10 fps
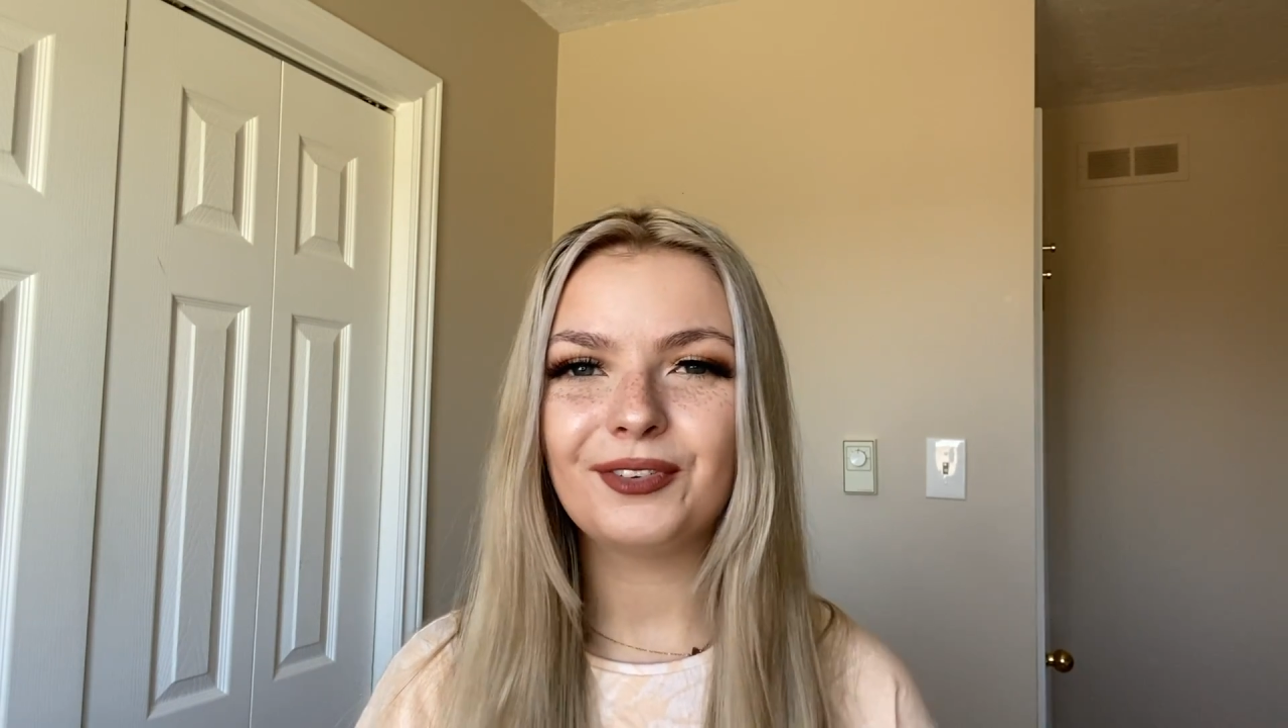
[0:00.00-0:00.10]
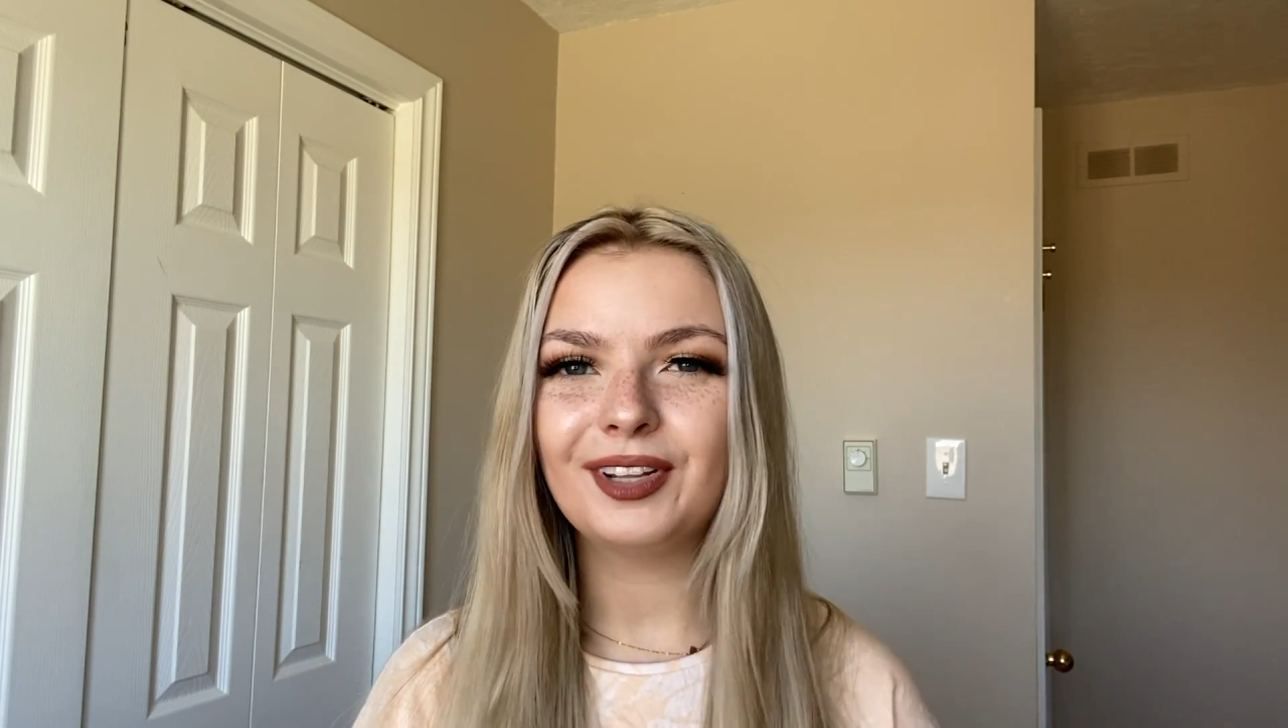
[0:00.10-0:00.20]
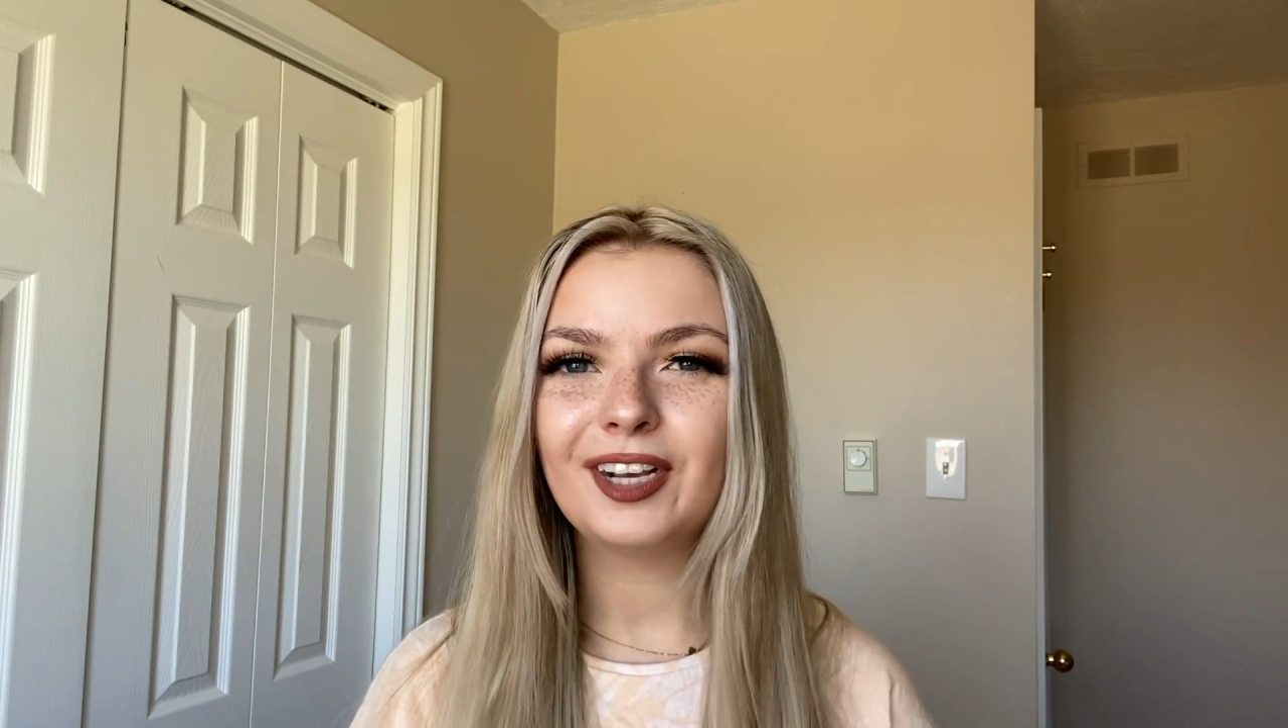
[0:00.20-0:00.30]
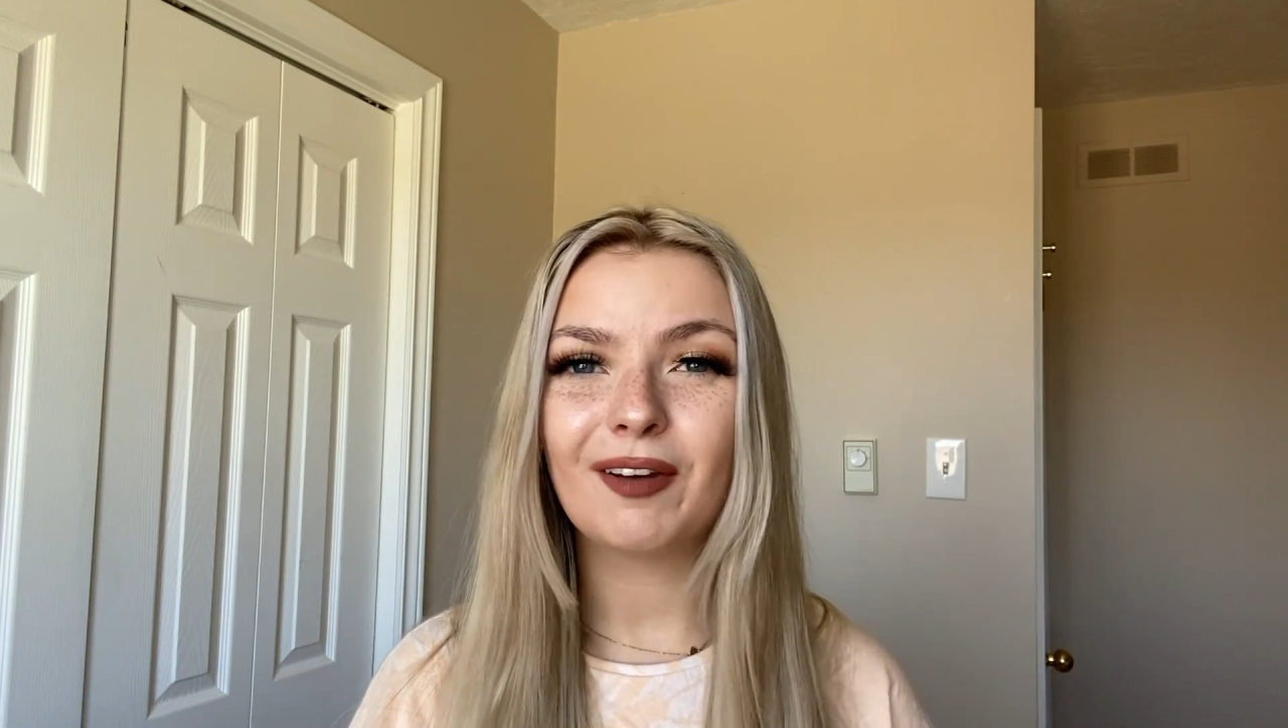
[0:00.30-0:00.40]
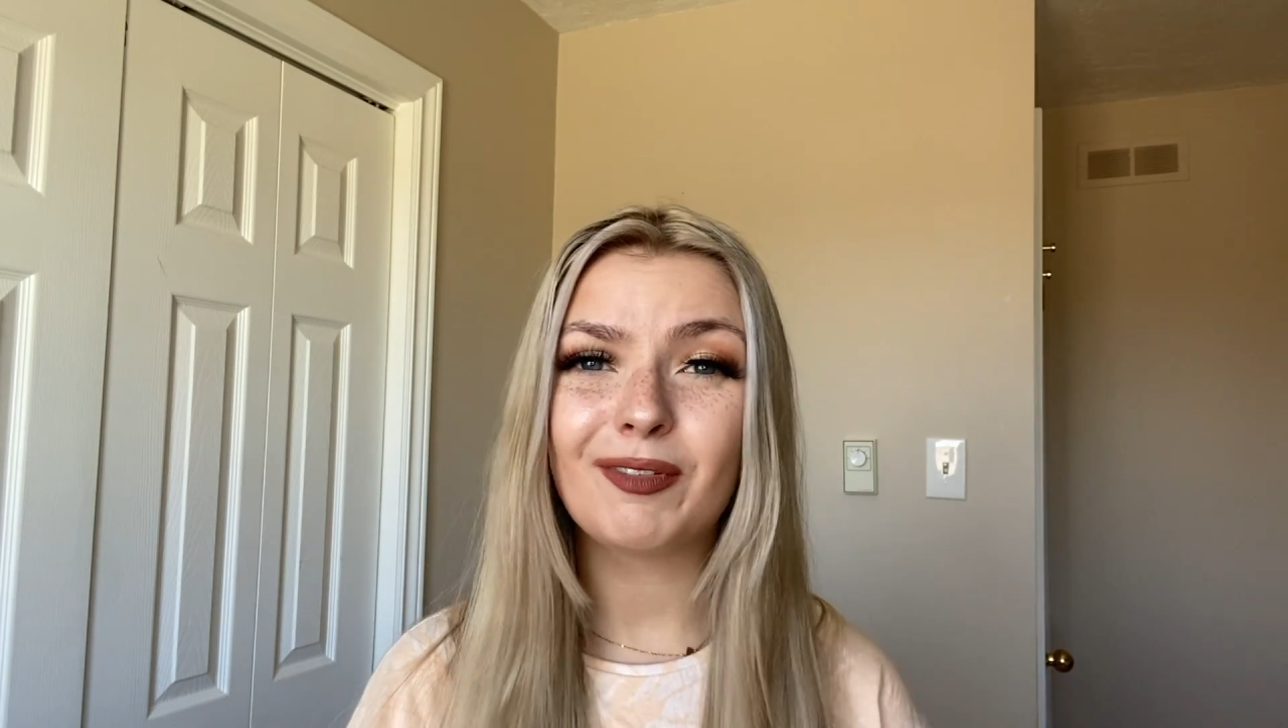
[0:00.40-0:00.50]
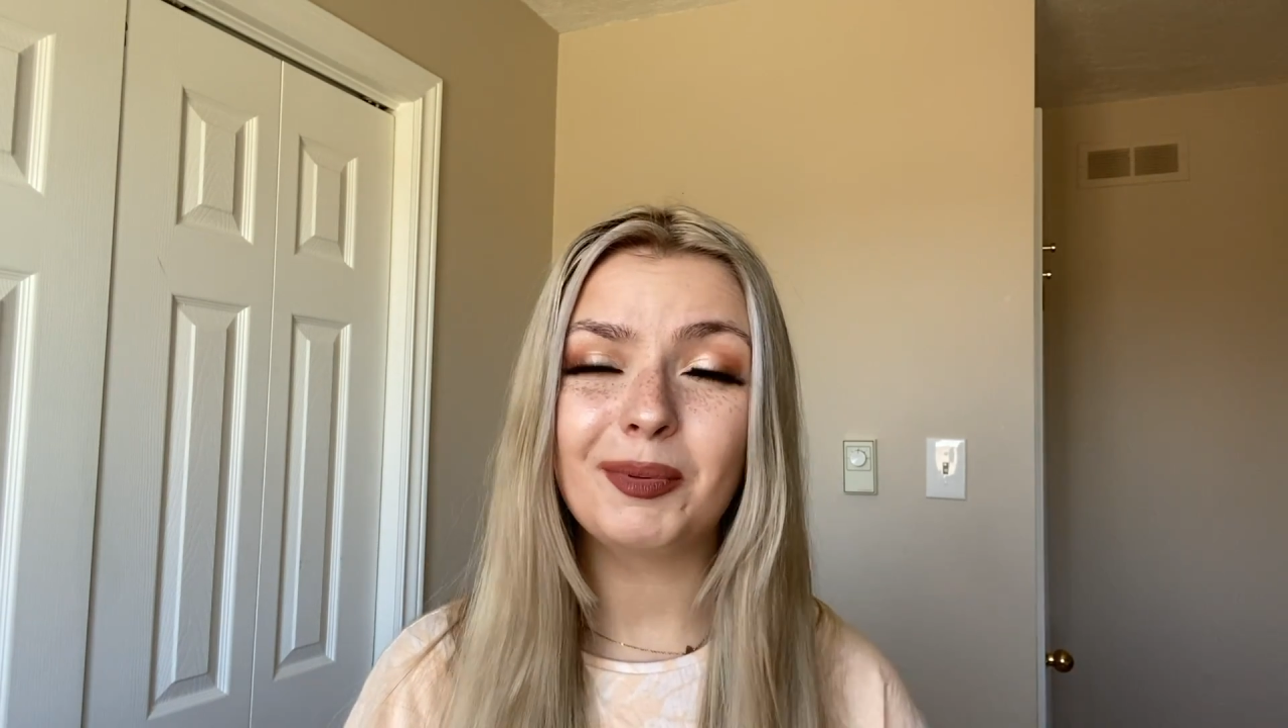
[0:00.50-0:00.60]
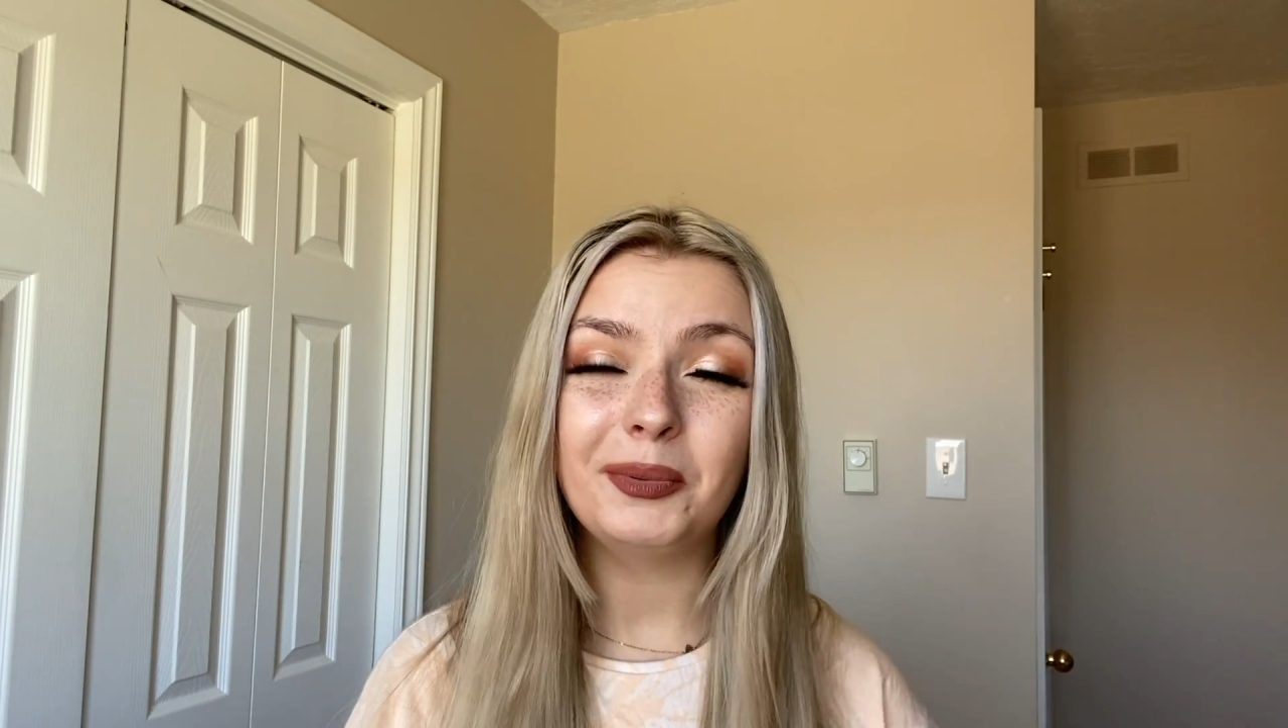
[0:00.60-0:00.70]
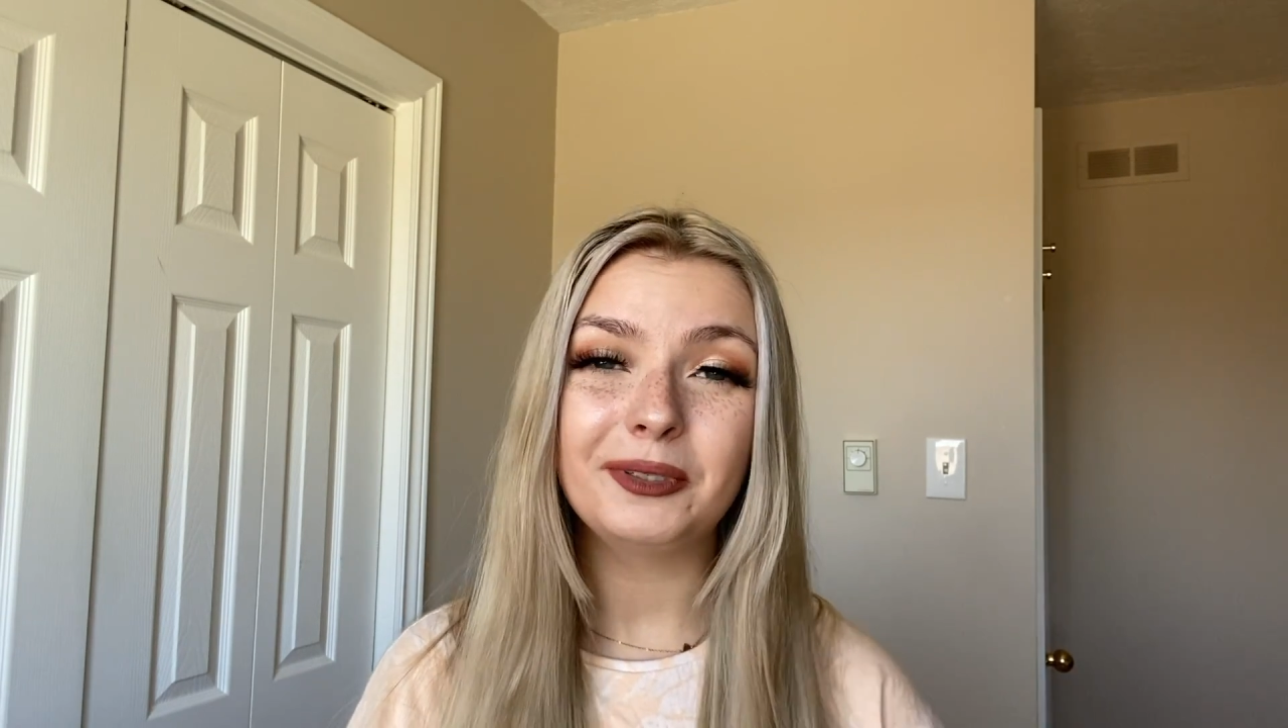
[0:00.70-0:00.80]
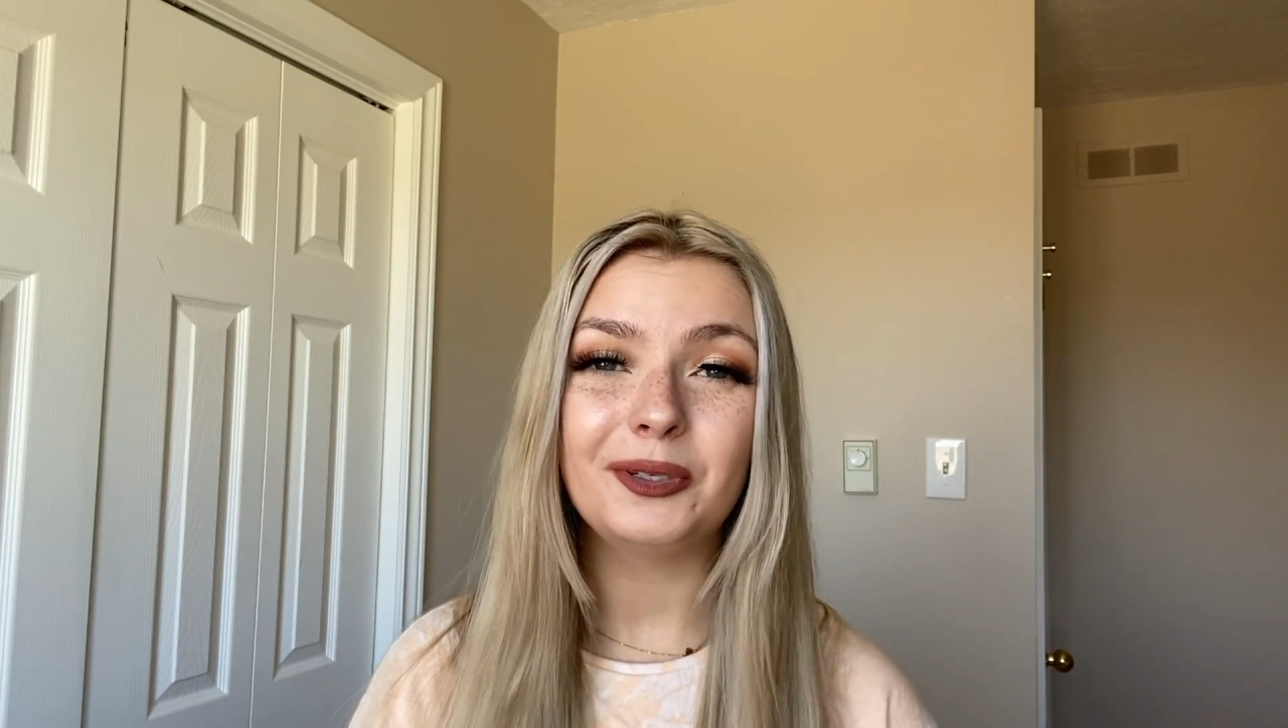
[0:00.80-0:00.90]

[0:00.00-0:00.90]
really comfortable with